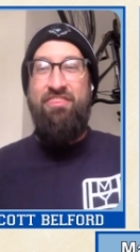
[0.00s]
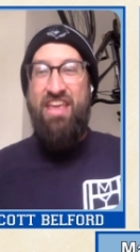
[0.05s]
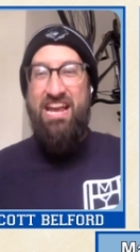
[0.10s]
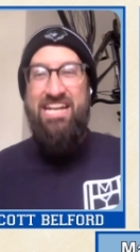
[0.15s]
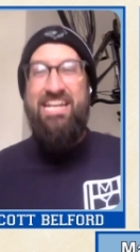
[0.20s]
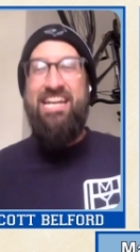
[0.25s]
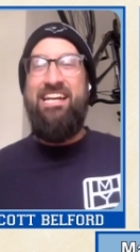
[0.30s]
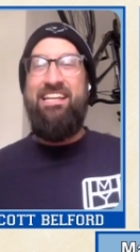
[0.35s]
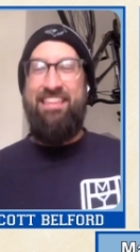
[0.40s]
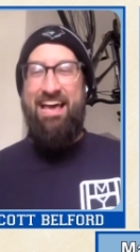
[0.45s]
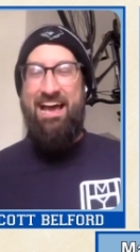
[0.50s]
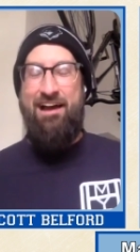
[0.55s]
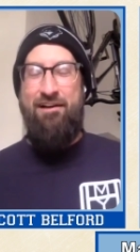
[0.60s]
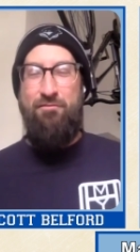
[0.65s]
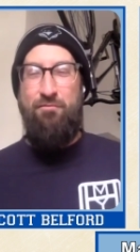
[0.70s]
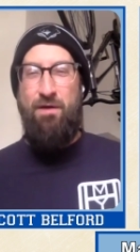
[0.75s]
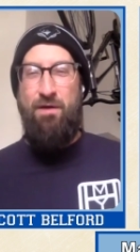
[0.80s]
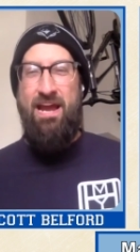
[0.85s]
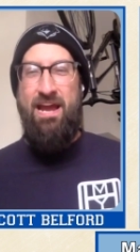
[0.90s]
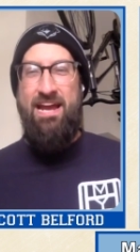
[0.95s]
thinking
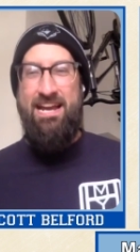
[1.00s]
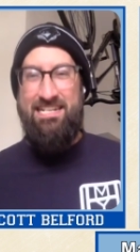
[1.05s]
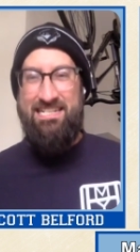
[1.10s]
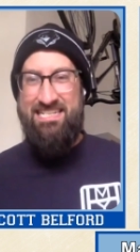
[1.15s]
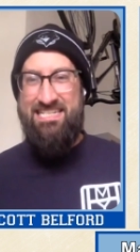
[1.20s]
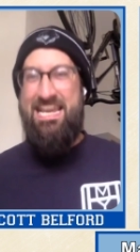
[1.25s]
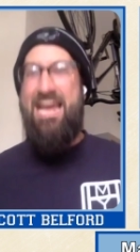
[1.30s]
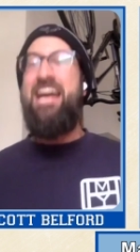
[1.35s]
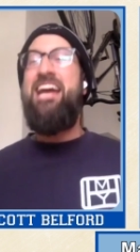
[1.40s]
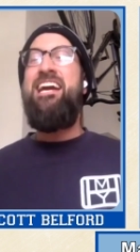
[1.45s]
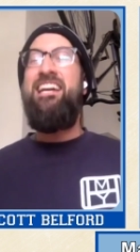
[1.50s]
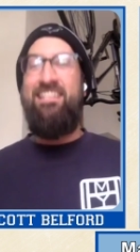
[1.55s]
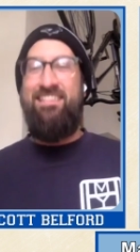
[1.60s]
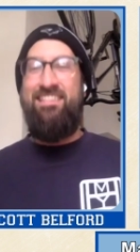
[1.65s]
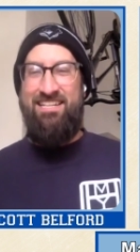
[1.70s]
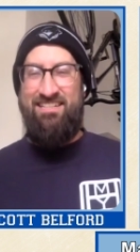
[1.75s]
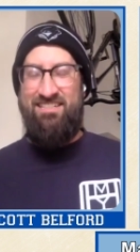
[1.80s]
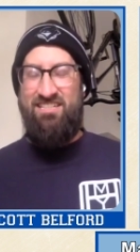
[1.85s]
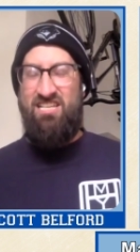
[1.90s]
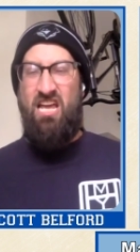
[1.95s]
that way and saying
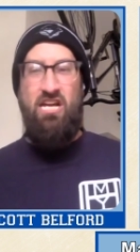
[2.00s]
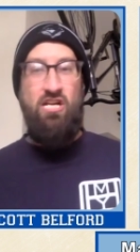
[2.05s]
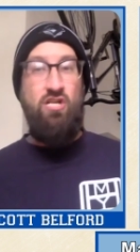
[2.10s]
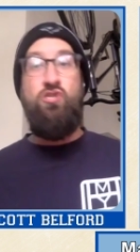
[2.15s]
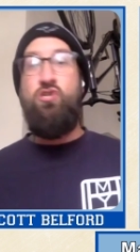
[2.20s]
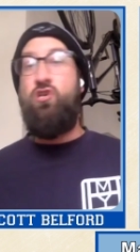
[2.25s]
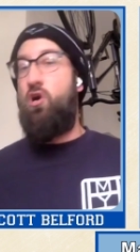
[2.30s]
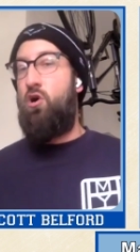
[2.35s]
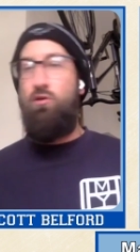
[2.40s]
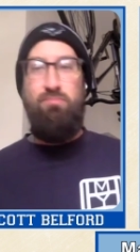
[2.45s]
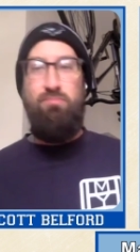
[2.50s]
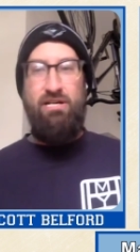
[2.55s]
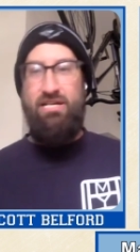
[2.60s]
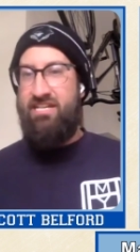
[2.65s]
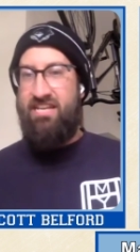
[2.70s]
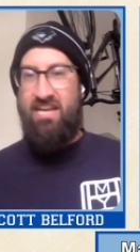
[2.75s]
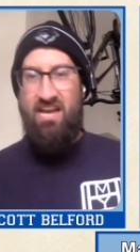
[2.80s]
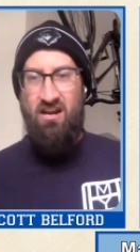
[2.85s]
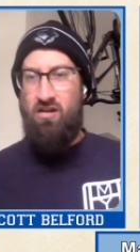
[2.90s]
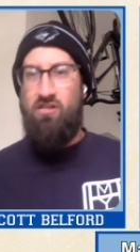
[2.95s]
things like
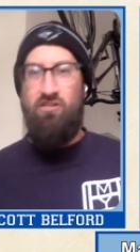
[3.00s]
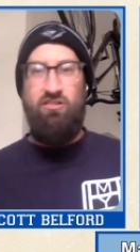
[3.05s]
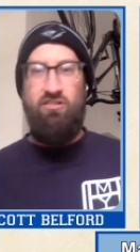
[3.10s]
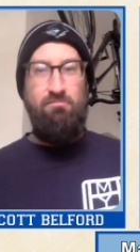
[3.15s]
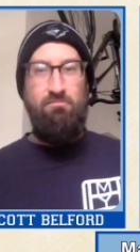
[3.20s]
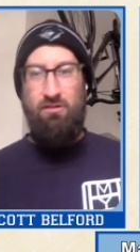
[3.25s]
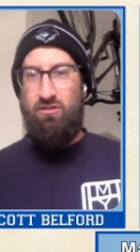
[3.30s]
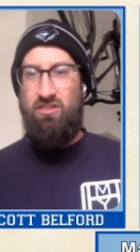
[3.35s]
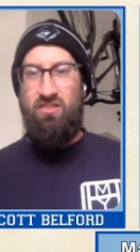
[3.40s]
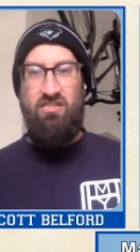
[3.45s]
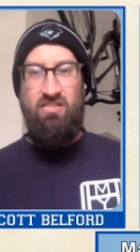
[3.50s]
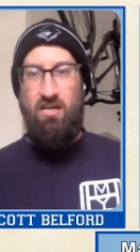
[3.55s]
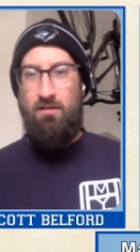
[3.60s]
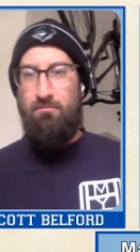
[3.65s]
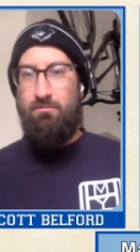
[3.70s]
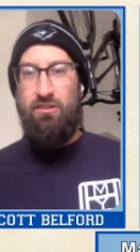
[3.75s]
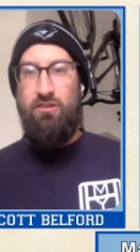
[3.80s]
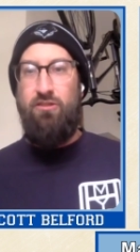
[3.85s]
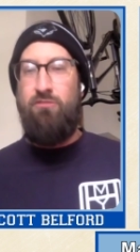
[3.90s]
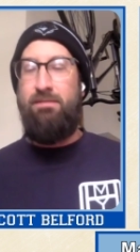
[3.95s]
nobody cares about the
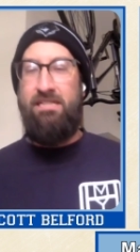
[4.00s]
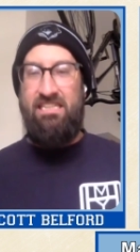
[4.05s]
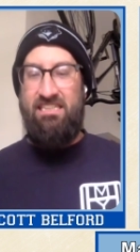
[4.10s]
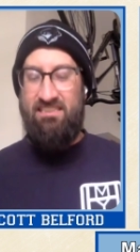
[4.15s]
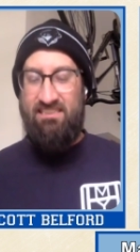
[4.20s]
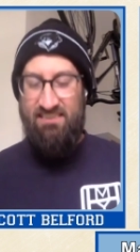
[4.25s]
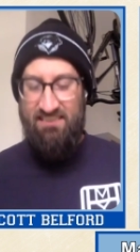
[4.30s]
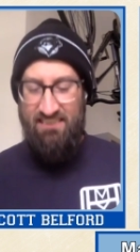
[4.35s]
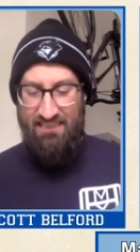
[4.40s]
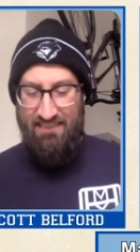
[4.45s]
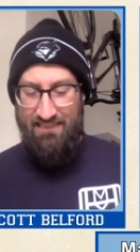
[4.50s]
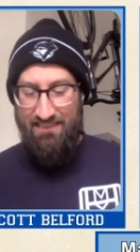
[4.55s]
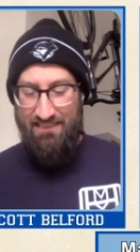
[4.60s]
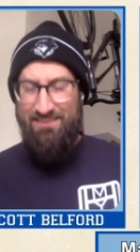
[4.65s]
WBC.